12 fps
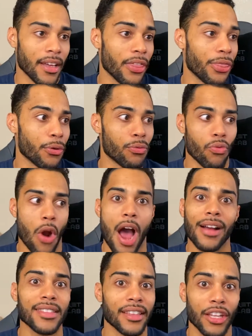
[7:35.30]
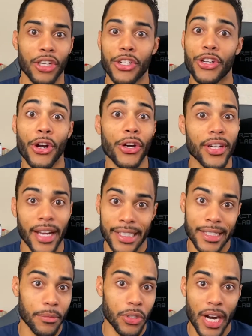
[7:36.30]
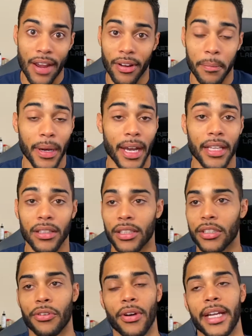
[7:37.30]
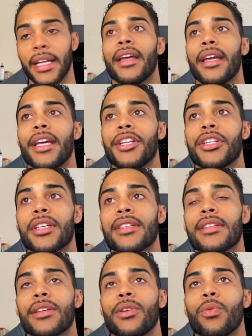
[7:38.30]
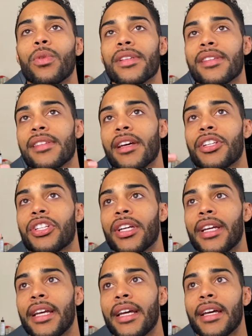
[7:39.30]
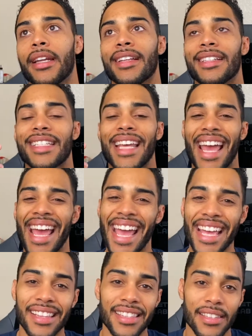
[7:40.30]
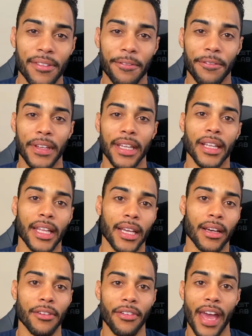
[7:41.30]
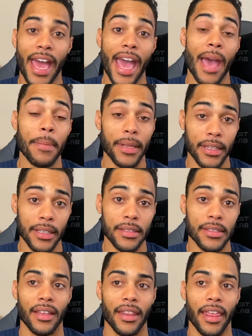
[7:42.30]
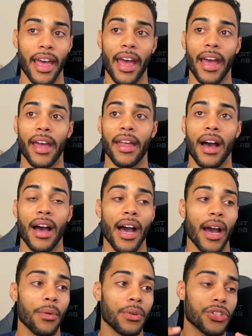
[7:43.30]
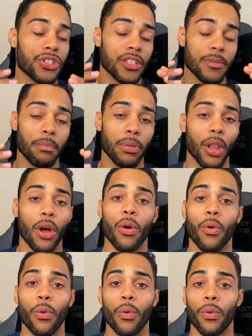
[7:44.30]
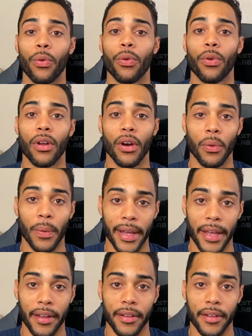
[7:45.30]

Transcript: The rocks and the dirt as I'm driving by, it looked great. It just was such an intense feeling of happiness that I was just blown away.